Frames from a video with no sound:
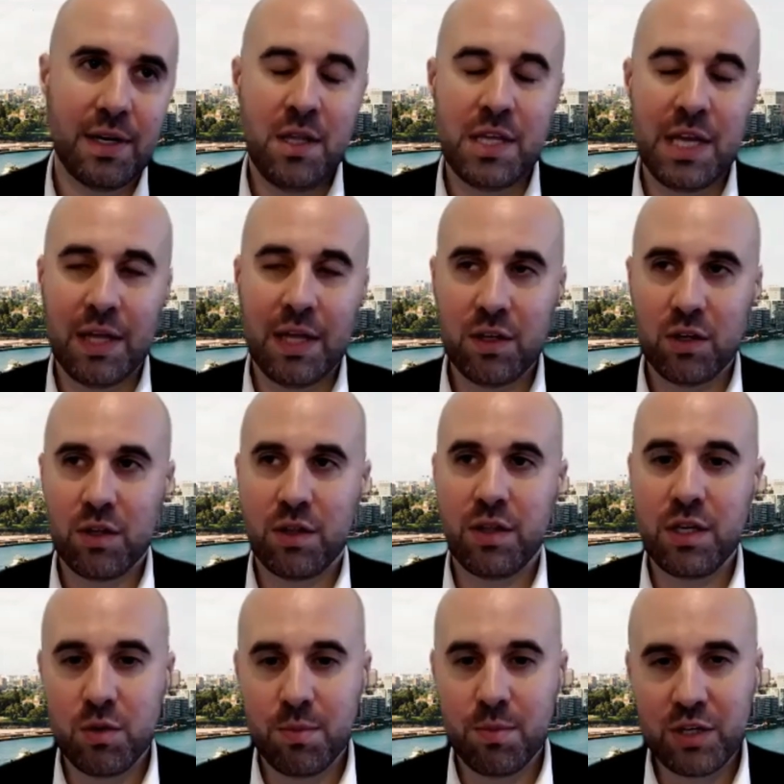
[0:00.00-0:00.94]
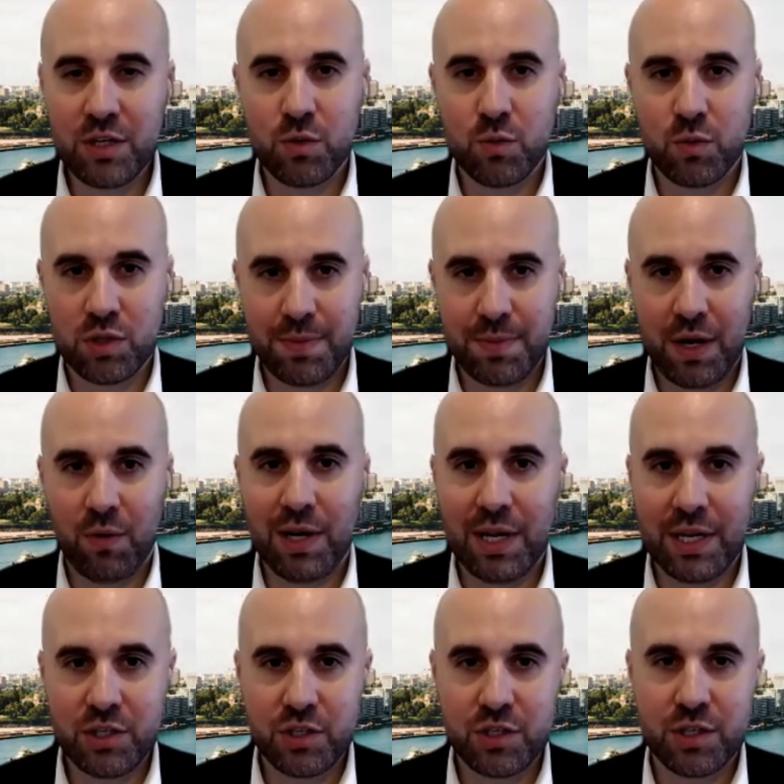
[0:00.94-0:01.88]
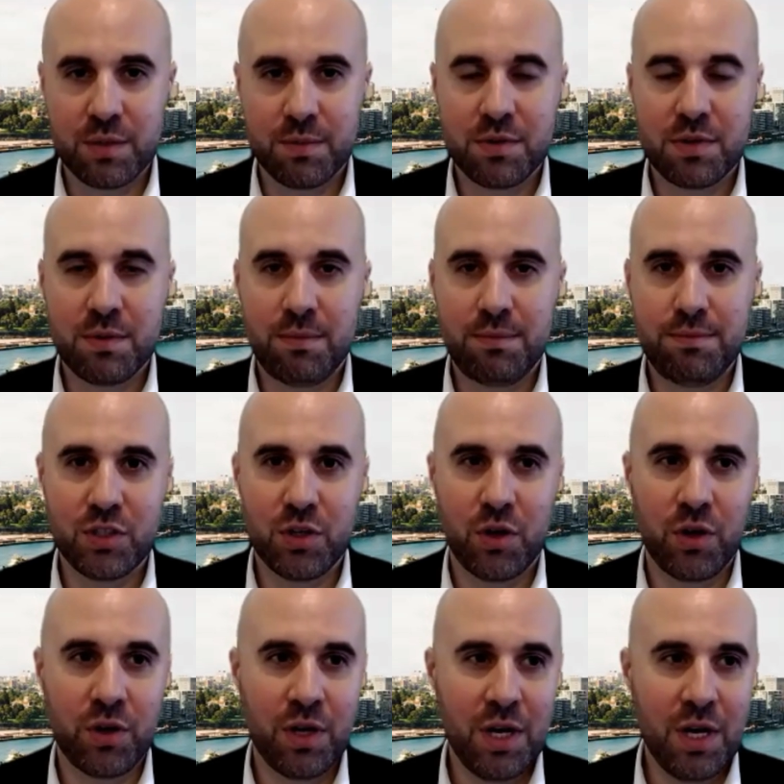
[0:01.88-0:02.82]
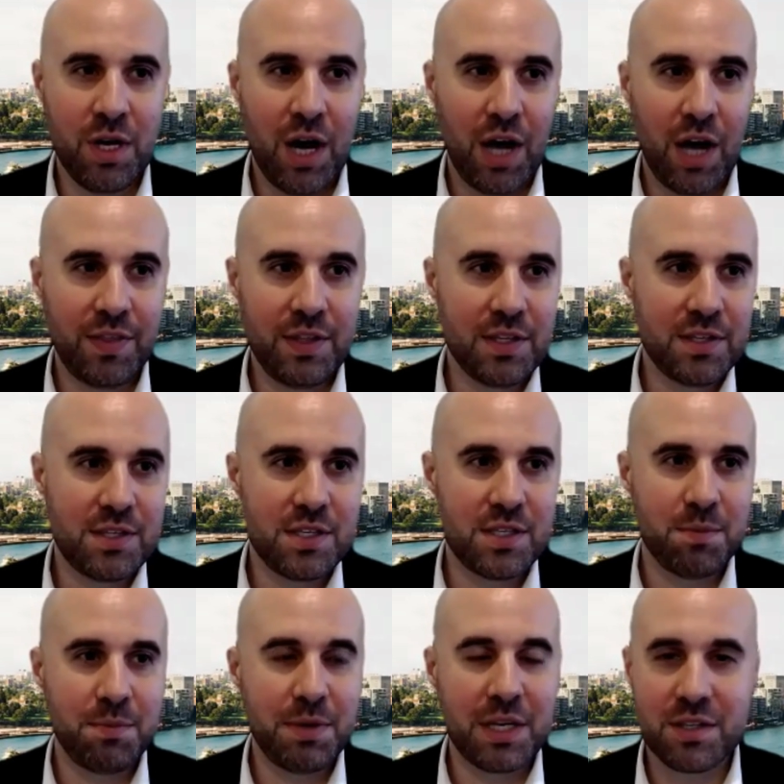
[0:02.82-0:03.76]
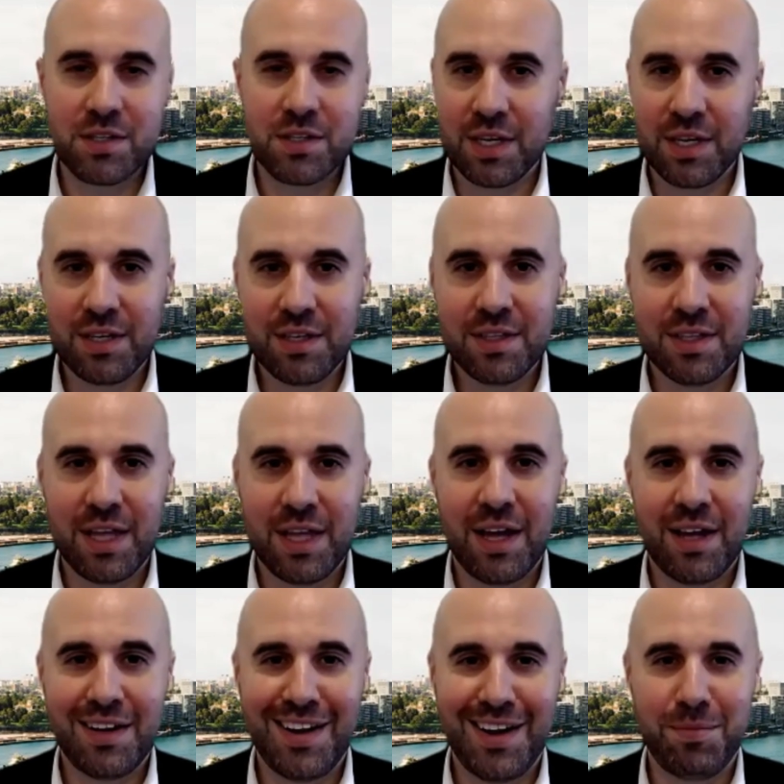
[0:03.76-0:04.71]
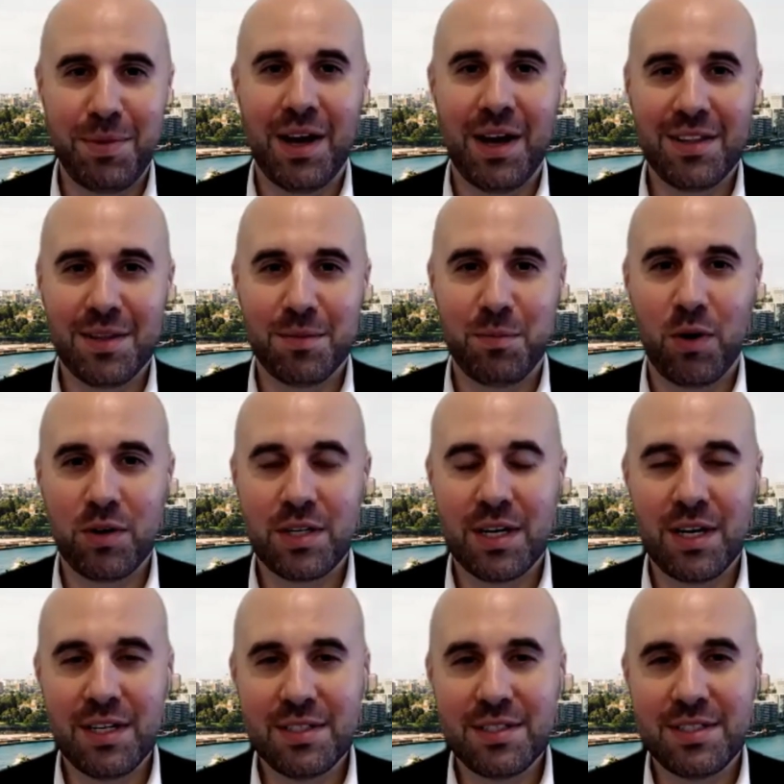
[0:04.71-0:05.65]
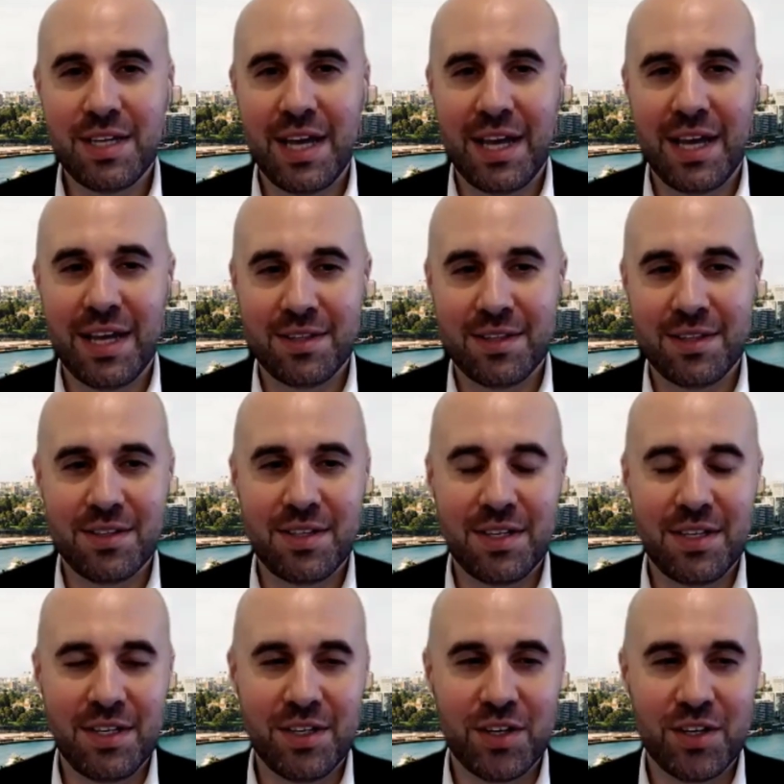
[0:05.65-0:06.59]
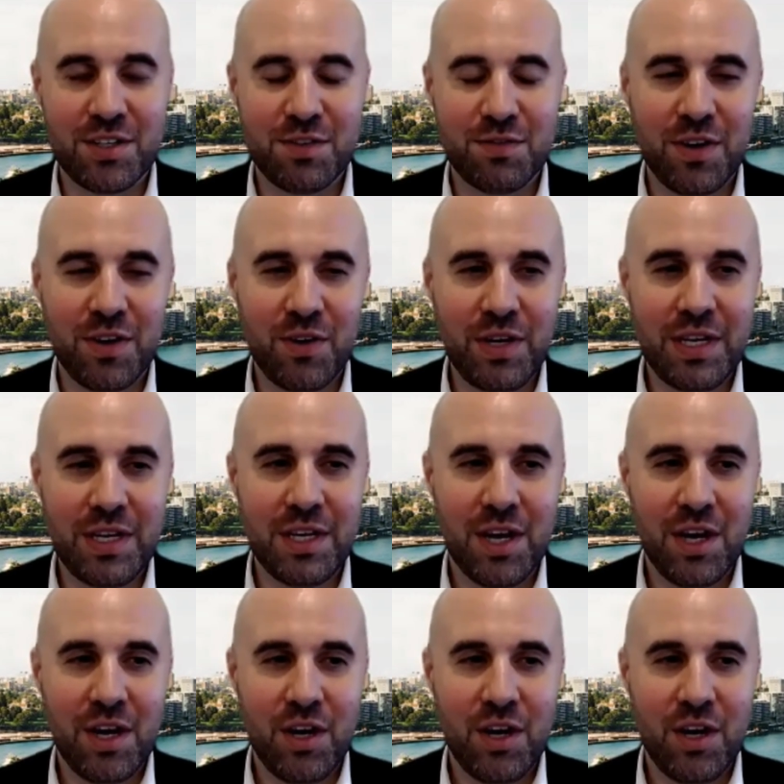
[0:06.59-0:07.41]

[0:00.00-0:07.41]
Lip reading: The other thing you mentioned was about relationships. So I think this is the biggest thing about the podcast. And, it's a very